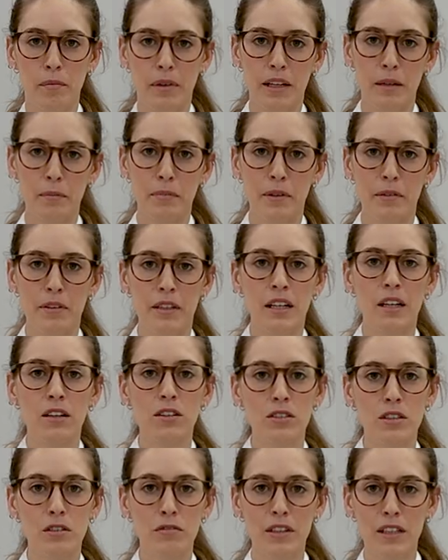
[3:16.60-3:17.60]
To prevent
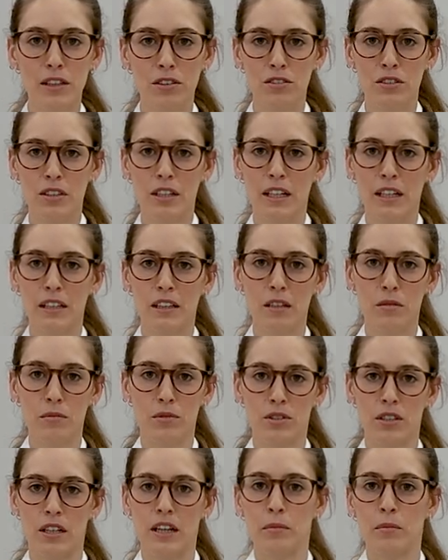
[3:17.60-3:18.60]
the negative effects of
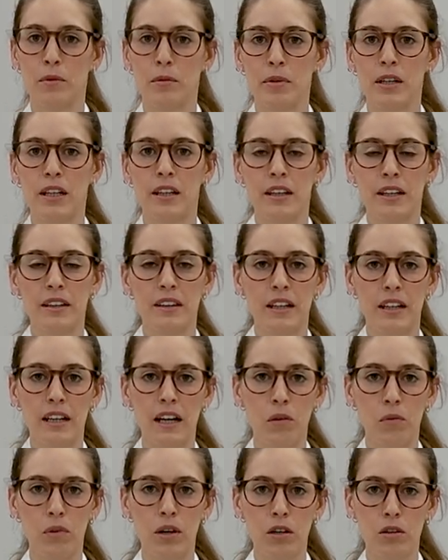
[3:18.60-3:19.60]
water mobility,
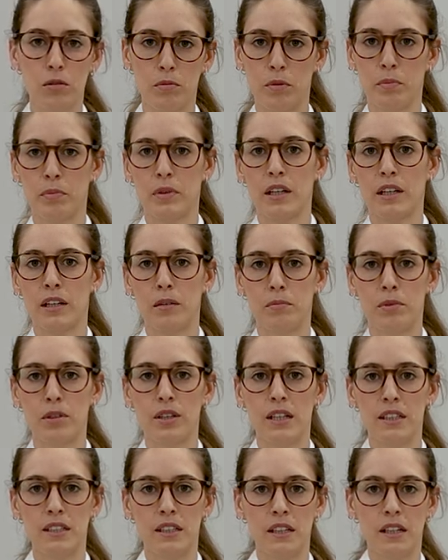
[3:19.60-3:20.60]
such as
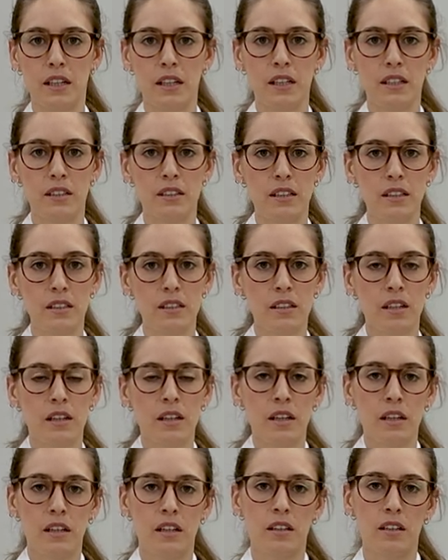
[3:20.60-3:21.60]
synersis,
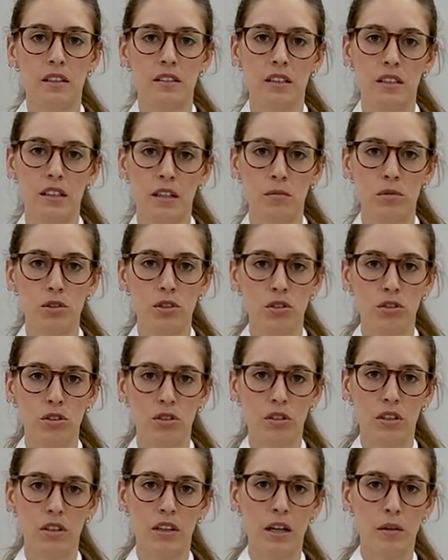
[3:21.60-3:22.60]
we need to
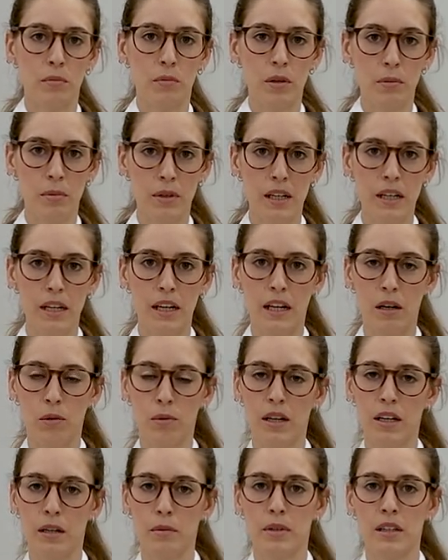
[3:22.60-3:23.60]
control very well the
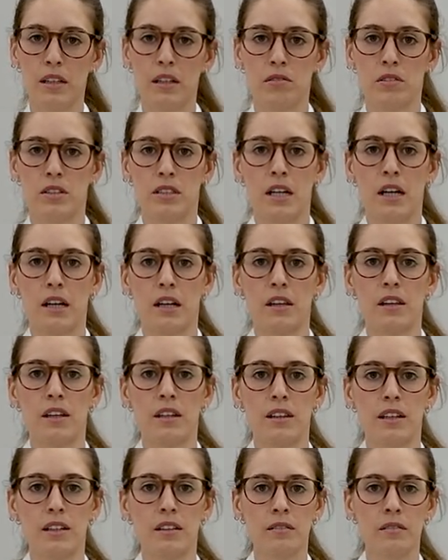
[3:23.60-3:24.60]
free water in our
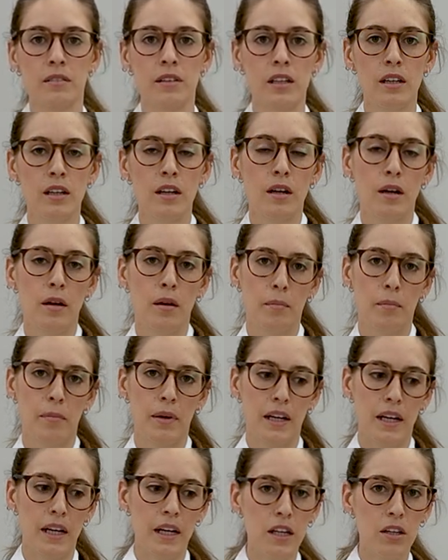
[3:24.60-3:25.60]
recipes.
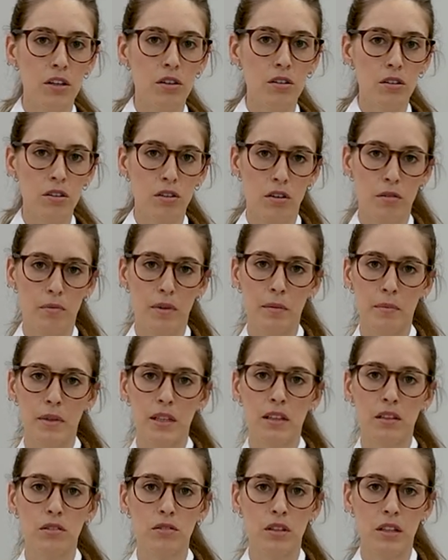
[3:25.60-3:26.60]
For this reason, we
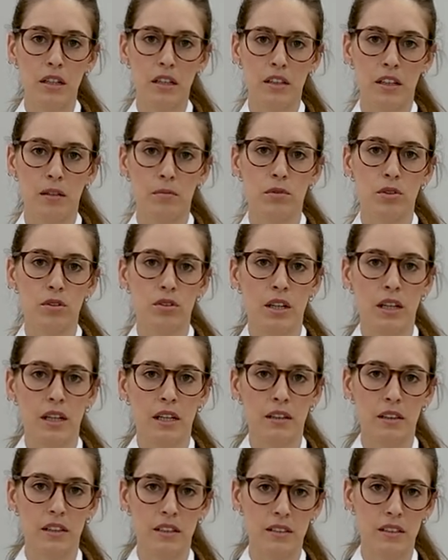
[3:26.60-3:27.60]
normally use bulking
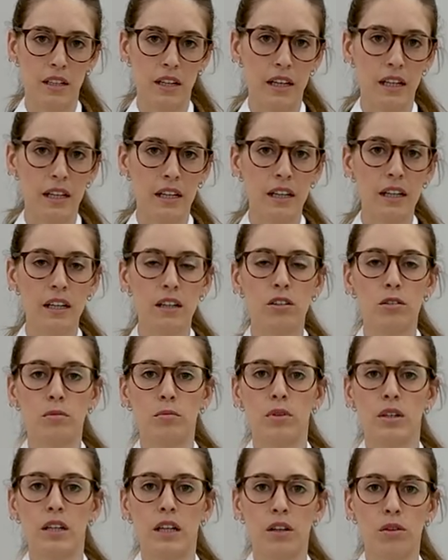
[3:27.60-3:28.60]
agents, such as
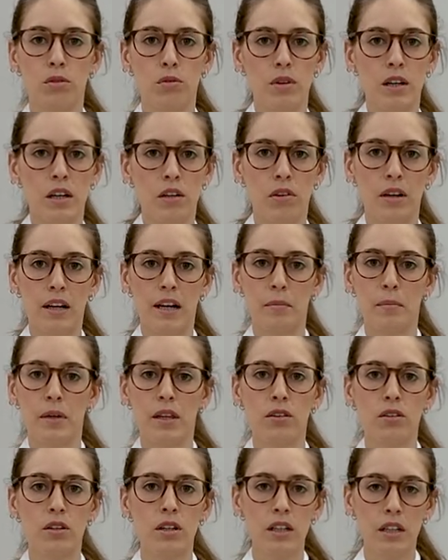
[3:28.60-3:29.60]
sugars or
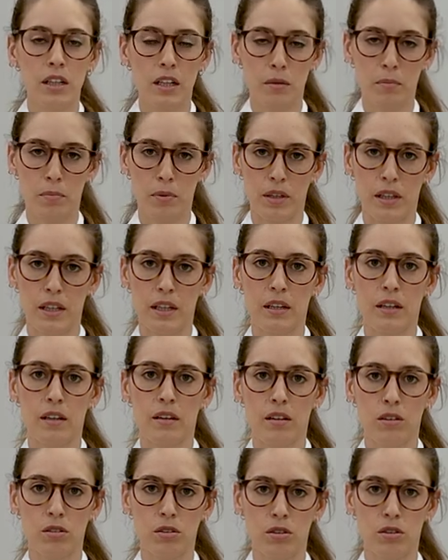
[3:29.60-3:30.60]
starches, that can control
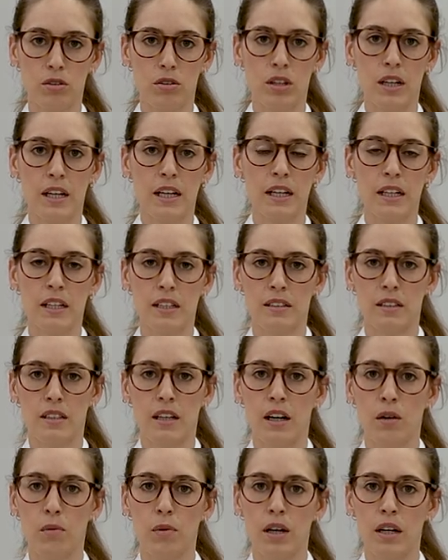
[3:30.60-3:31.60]
this free water that
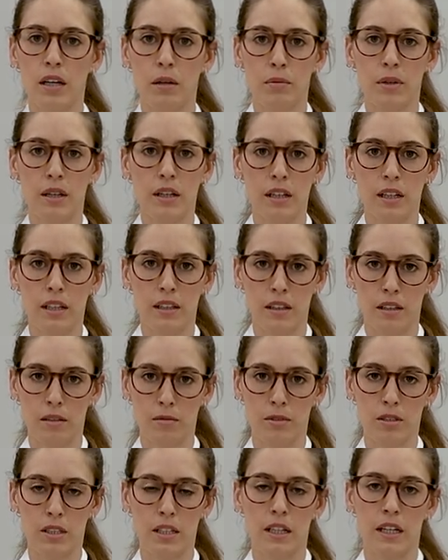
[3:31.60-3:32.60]
we have in a
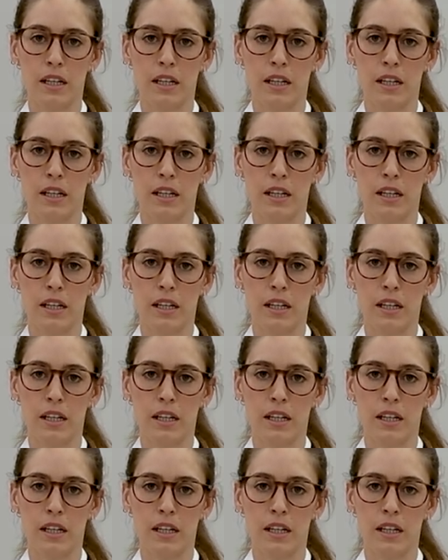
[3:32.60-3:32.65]
recipe.